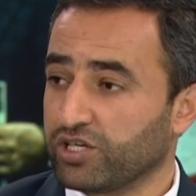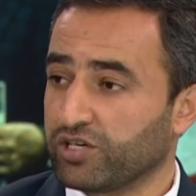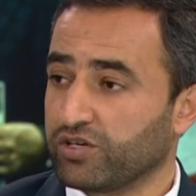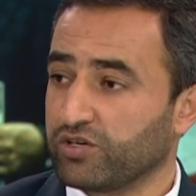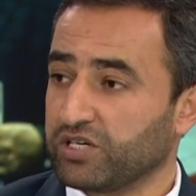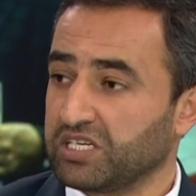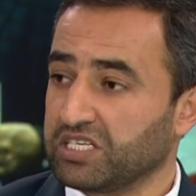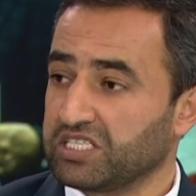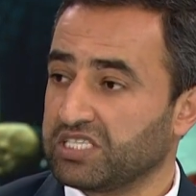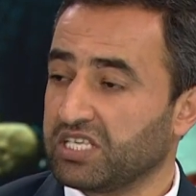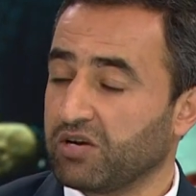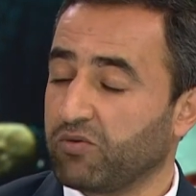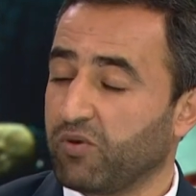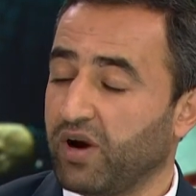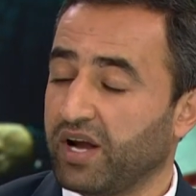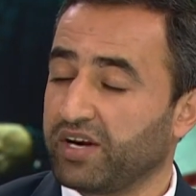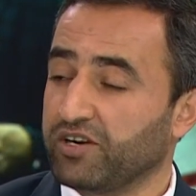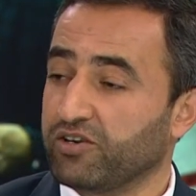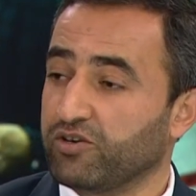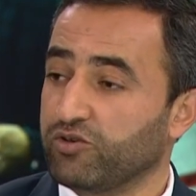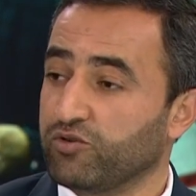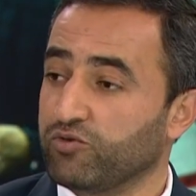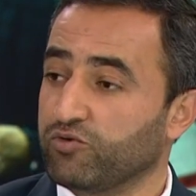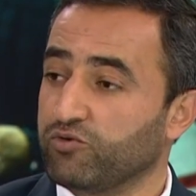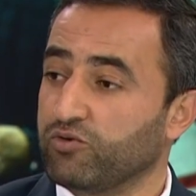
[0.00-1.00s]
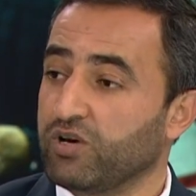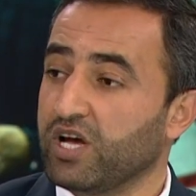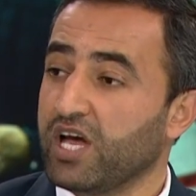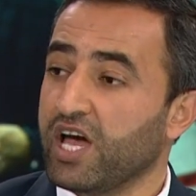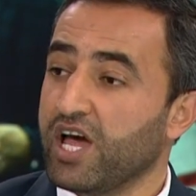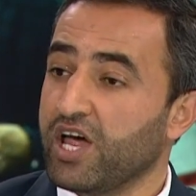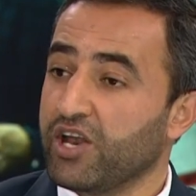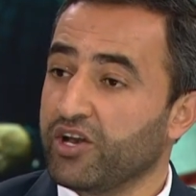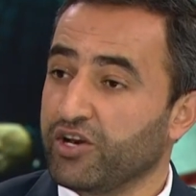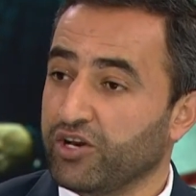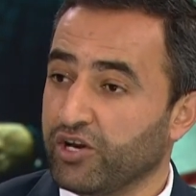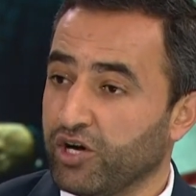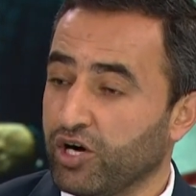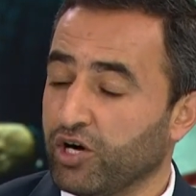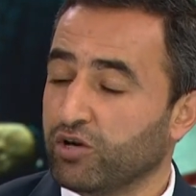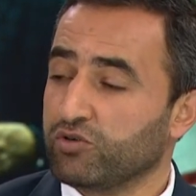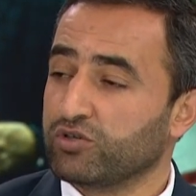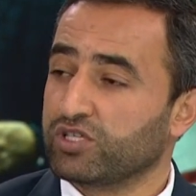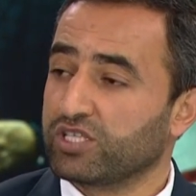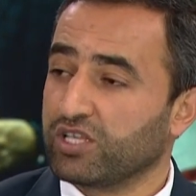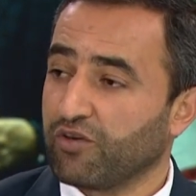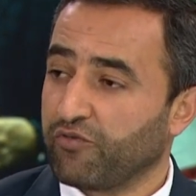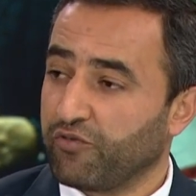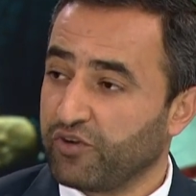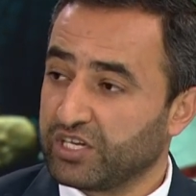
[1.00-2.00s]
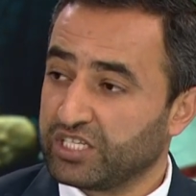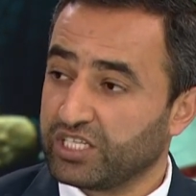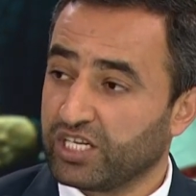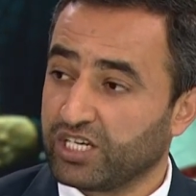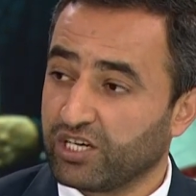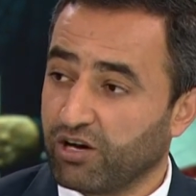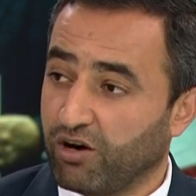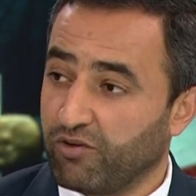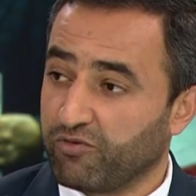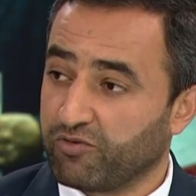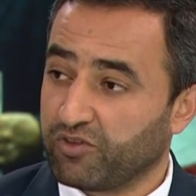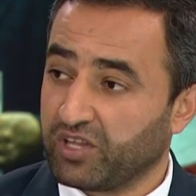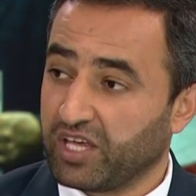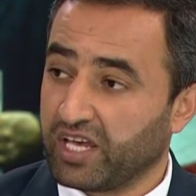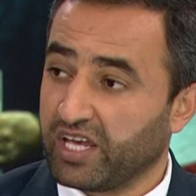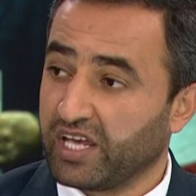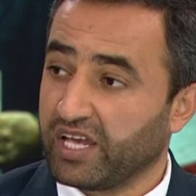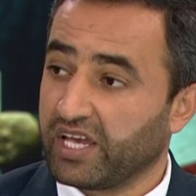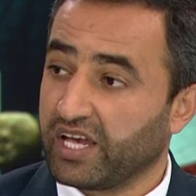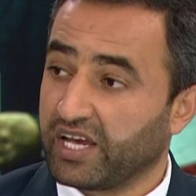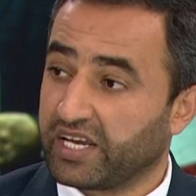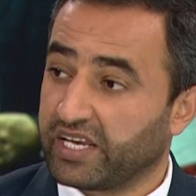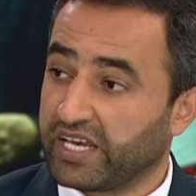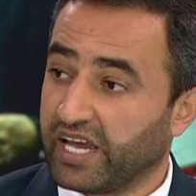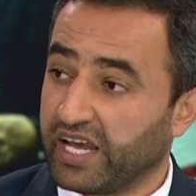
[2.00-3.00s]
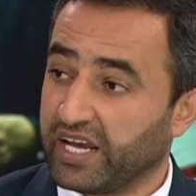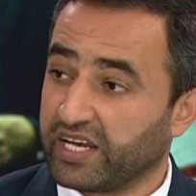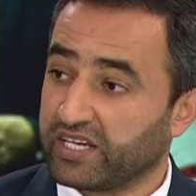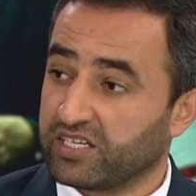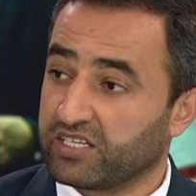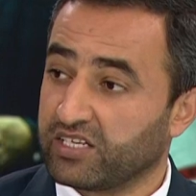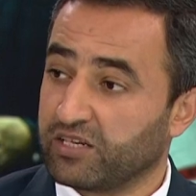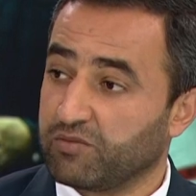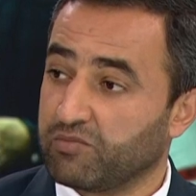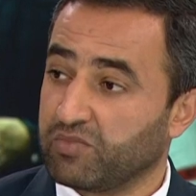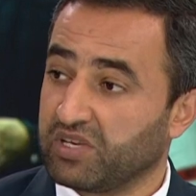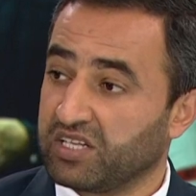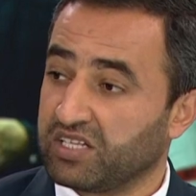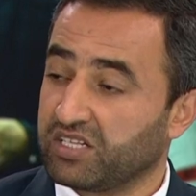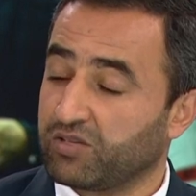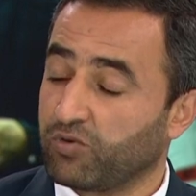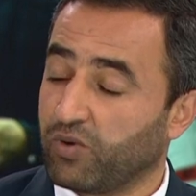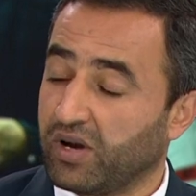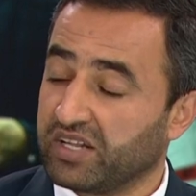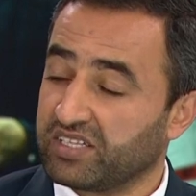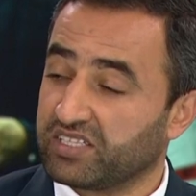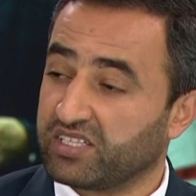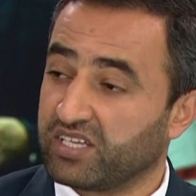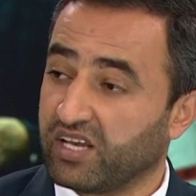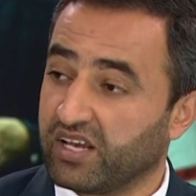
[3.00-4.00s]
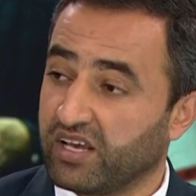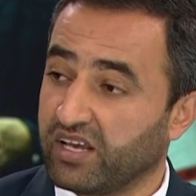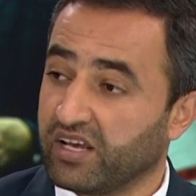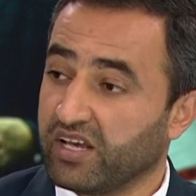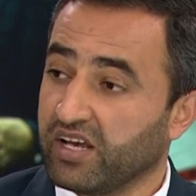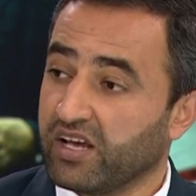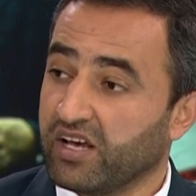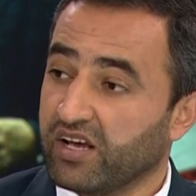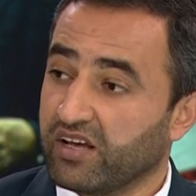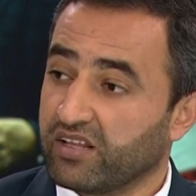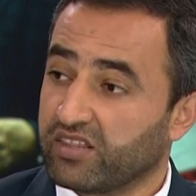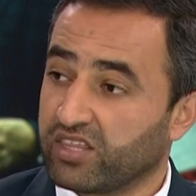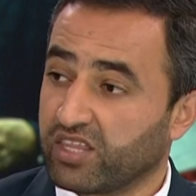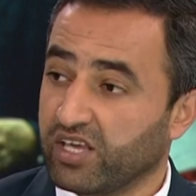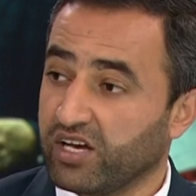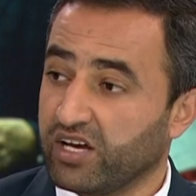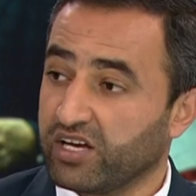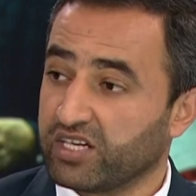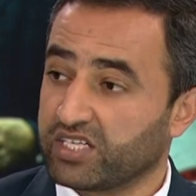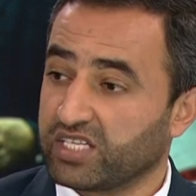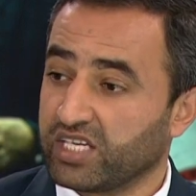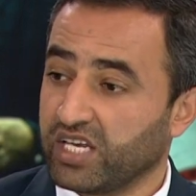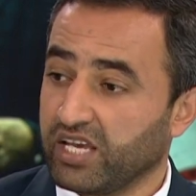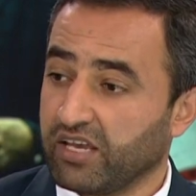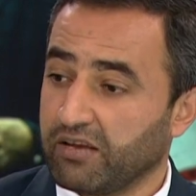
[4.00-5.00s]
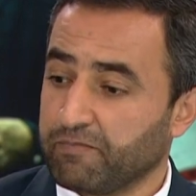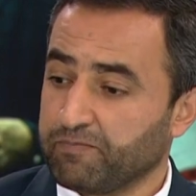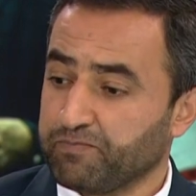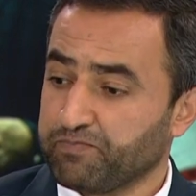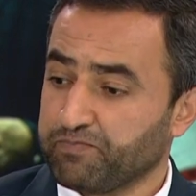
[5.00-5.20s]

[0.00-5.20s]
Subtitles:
He's the one who knows the vision of the kingdom in 2030.